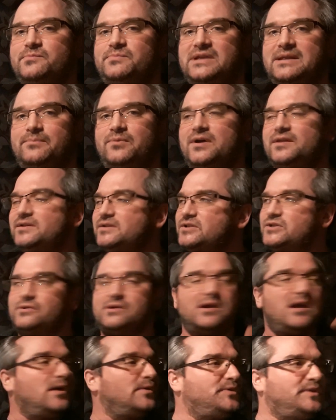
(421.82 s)
big brothers who
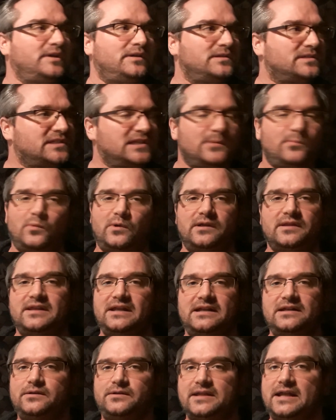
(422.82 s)
are out there somewhere.
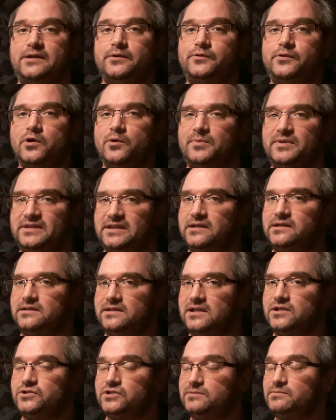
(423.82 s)
They don't know, but
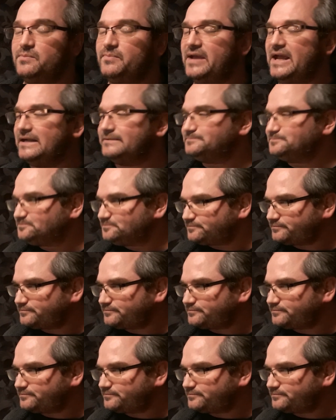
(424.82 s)
they should have been back.